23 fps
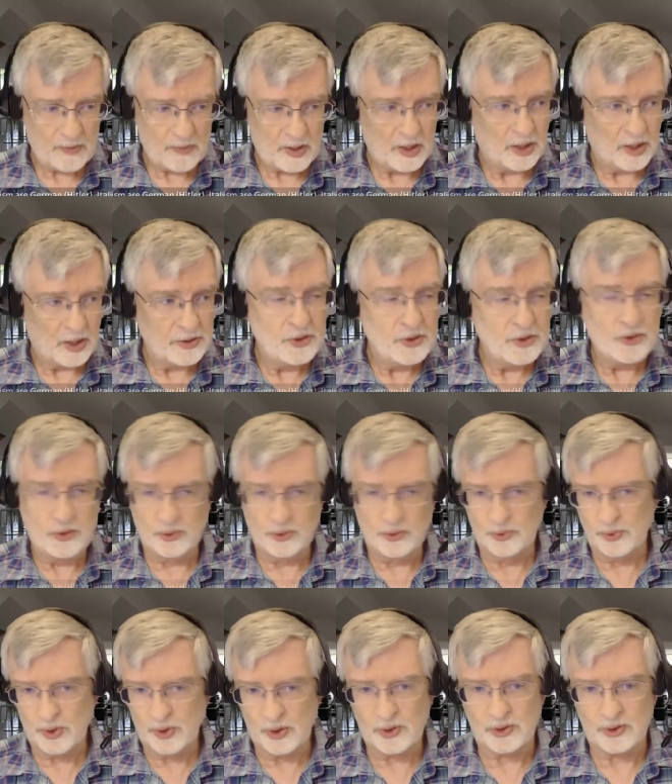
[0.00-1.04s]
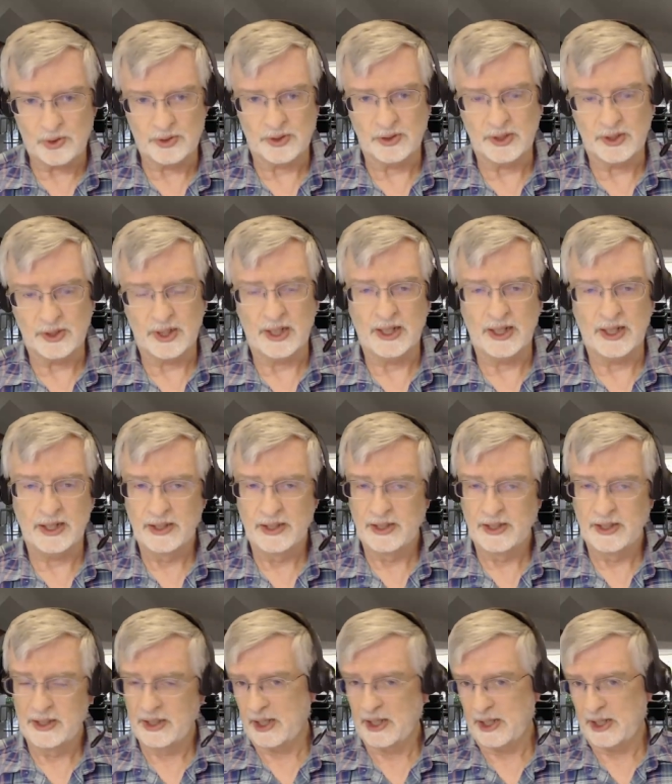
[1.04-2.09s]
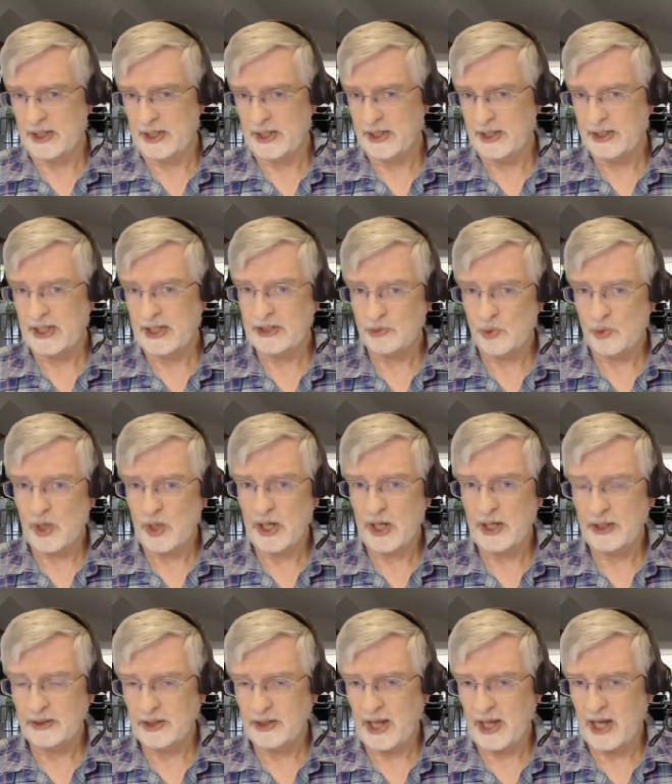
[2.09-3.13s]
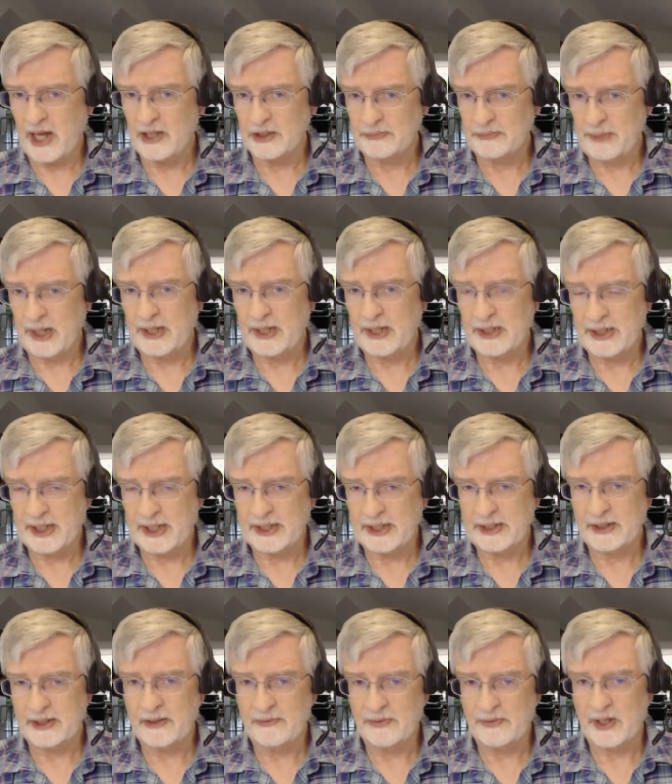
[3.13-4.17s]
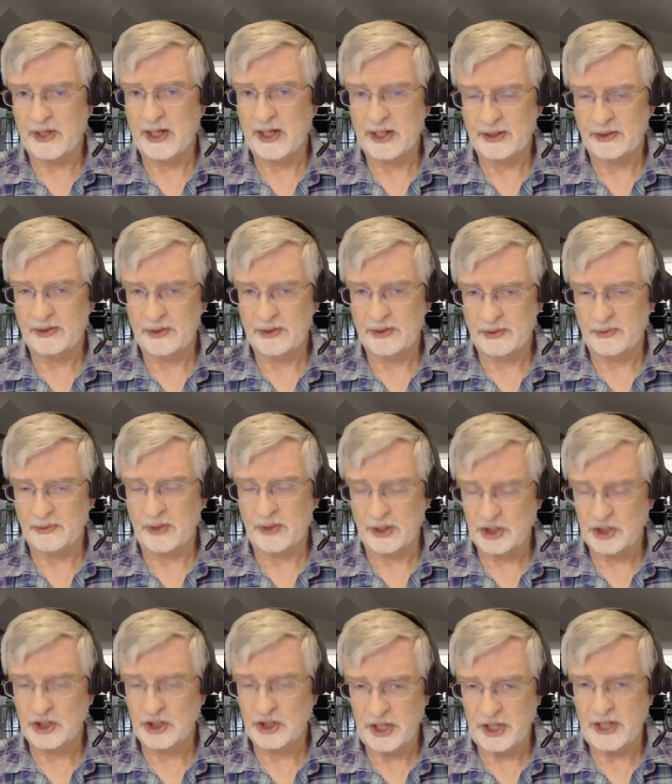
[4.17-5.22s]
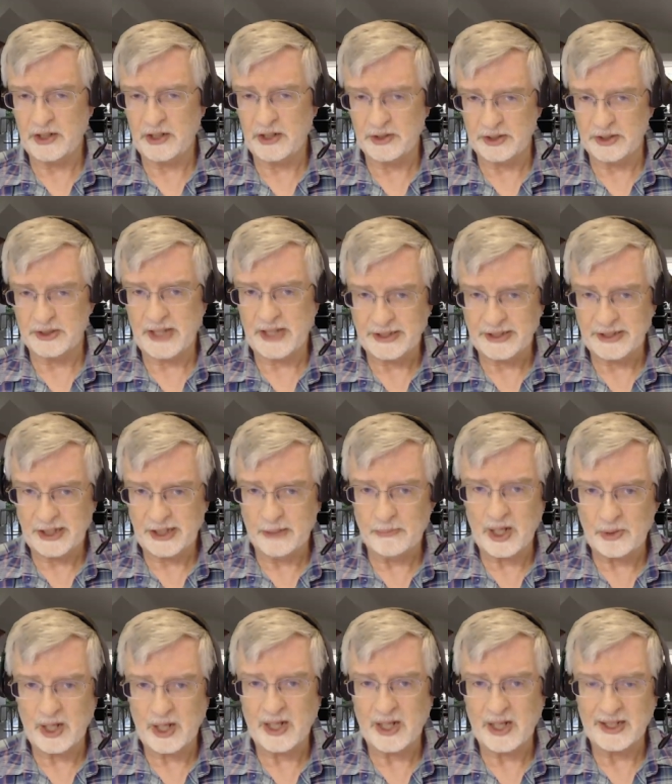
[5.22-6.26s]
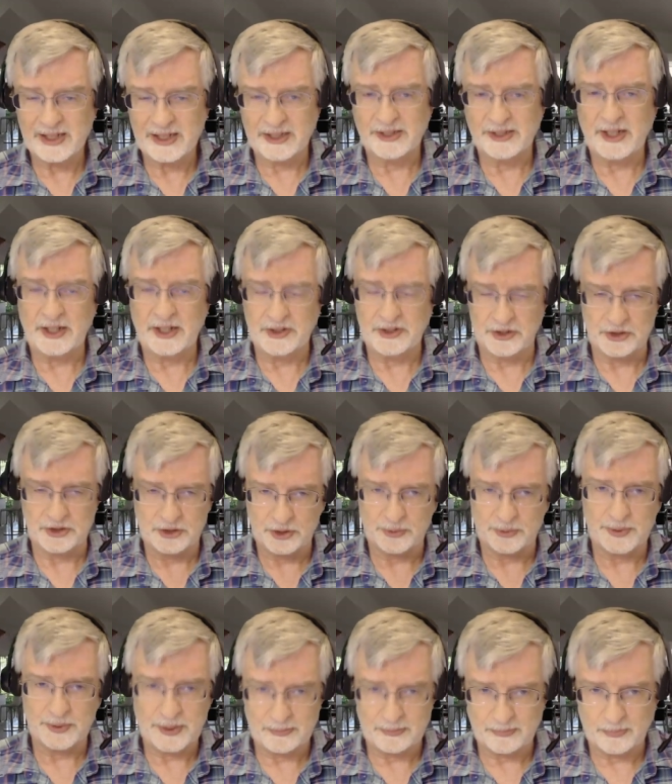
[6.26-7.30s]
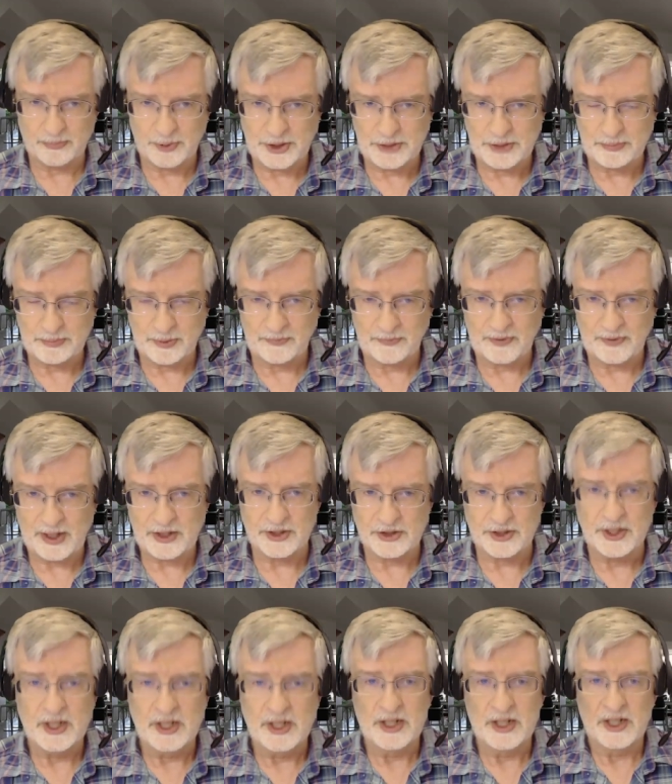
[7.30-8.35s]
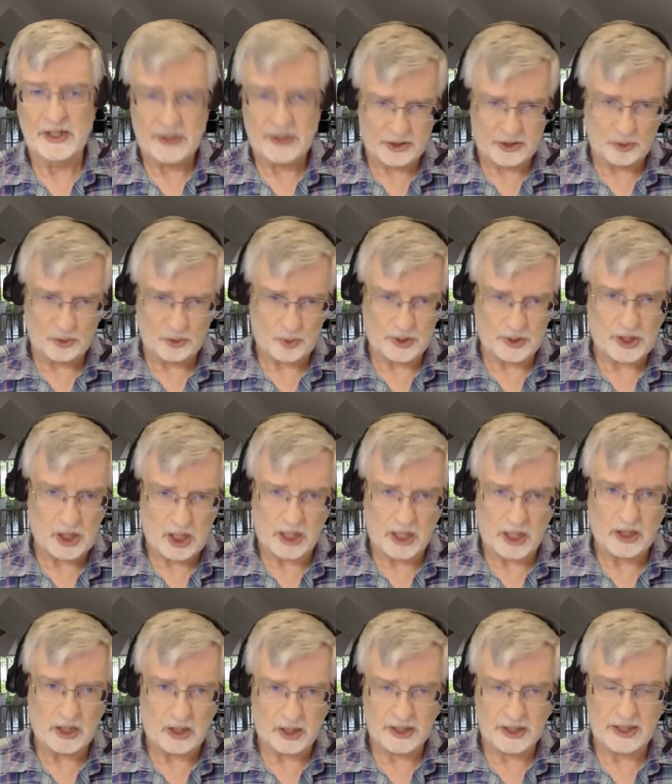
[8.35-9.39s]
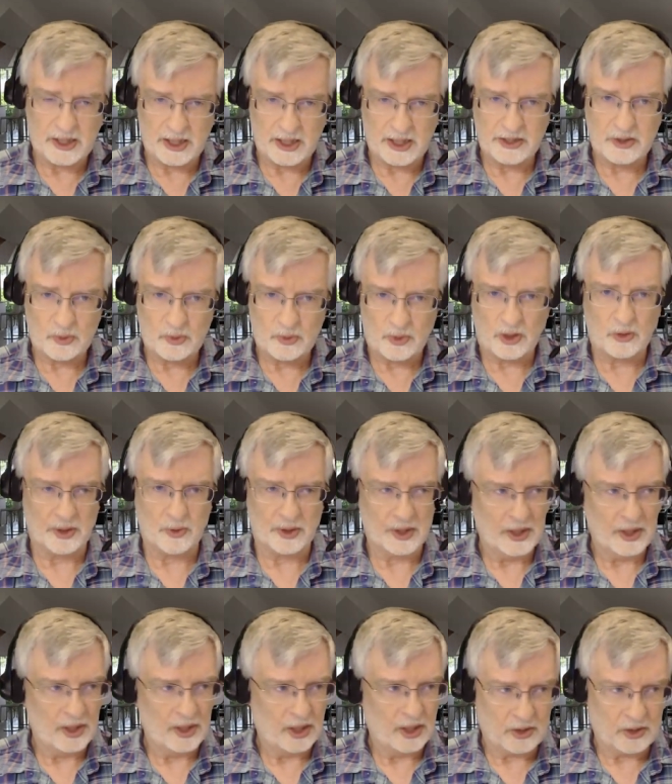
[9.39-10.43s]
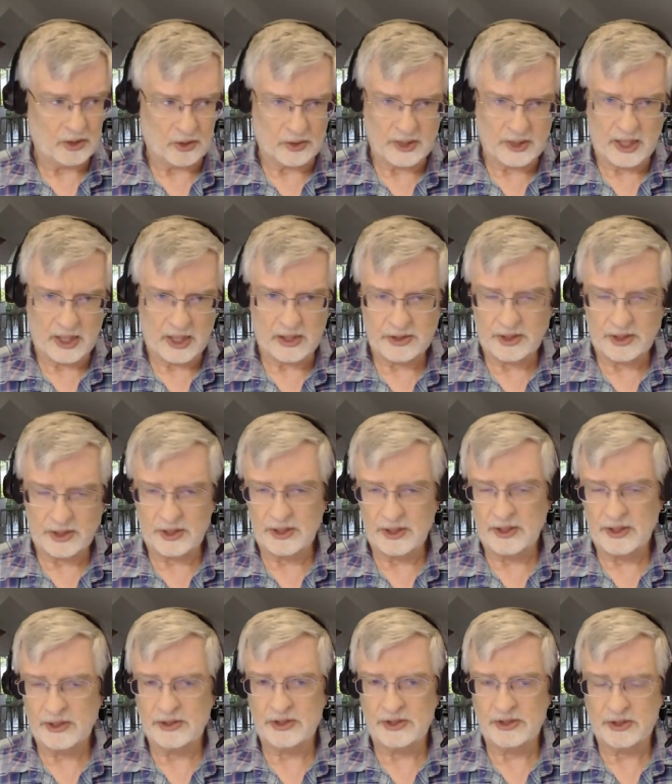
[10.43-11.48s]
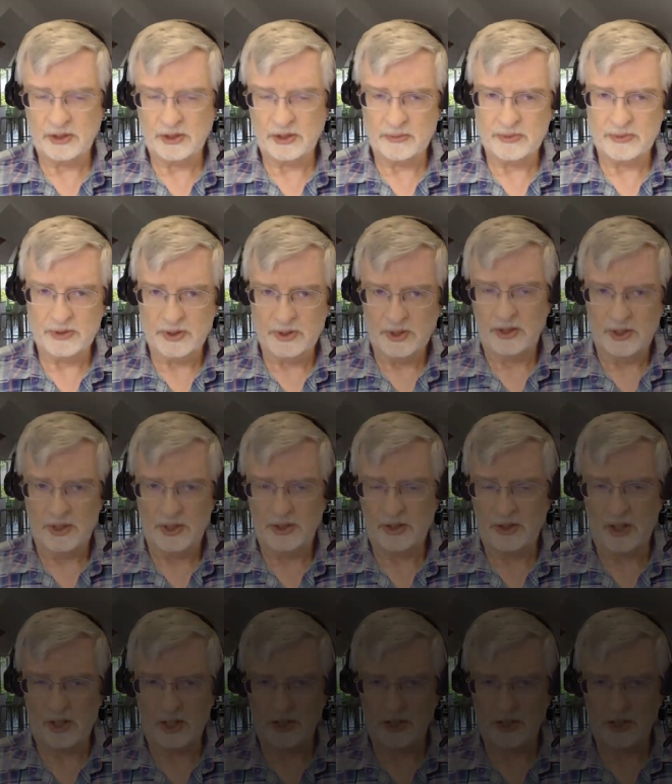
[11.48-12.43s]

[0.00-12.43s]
a new world. Okay, and that's why Alice Bailey identified like she channeled this at embryonic stages to re reach perfection. This is what the hierarchy likes to work with. Totalitarian systems, dark